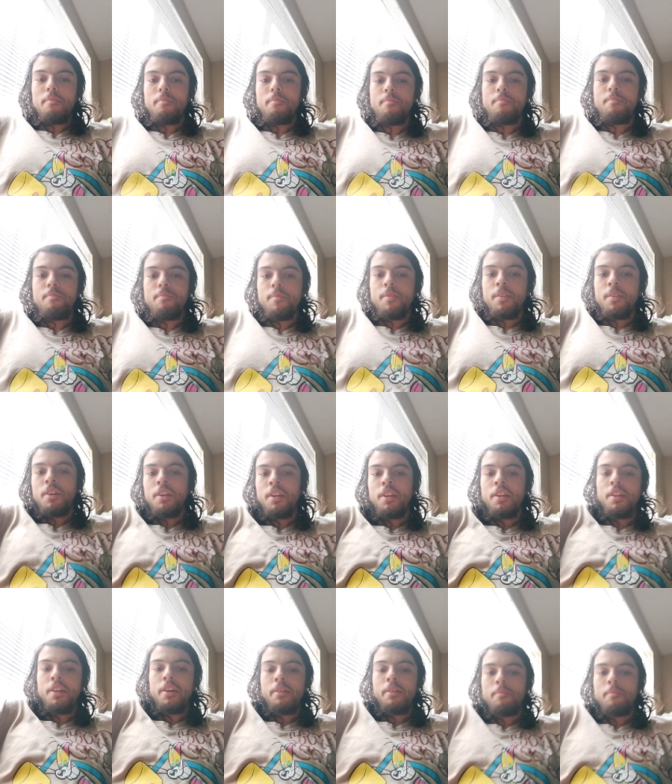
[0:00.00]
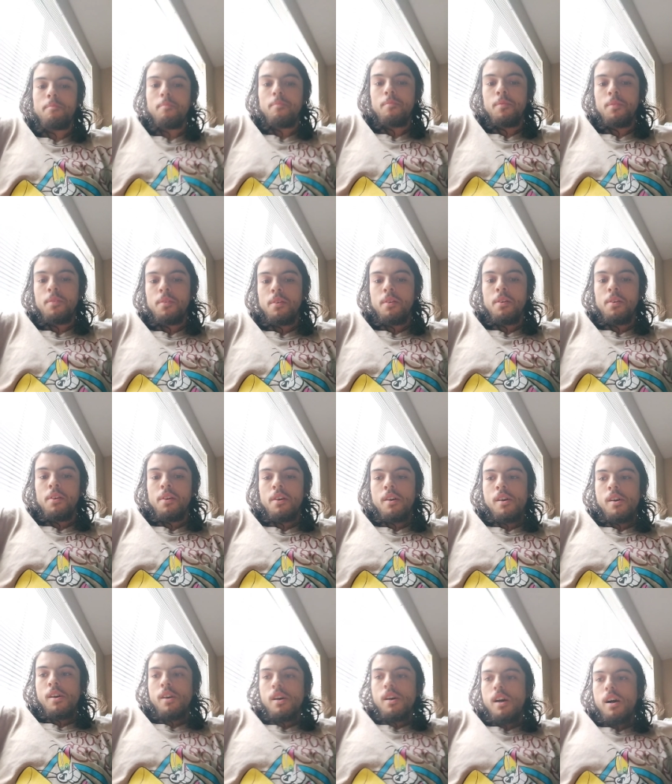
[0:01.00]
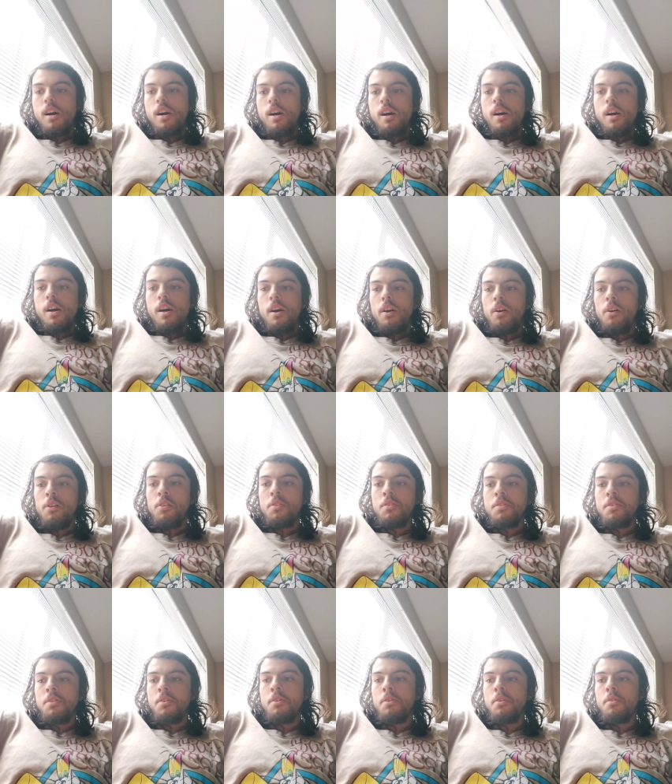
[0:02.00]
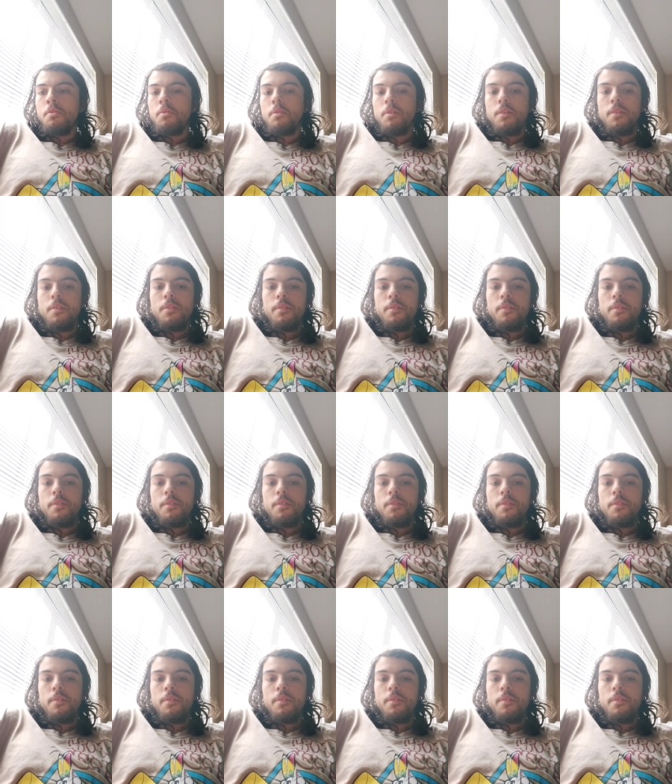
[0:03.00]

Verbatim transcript: a good idea uh, also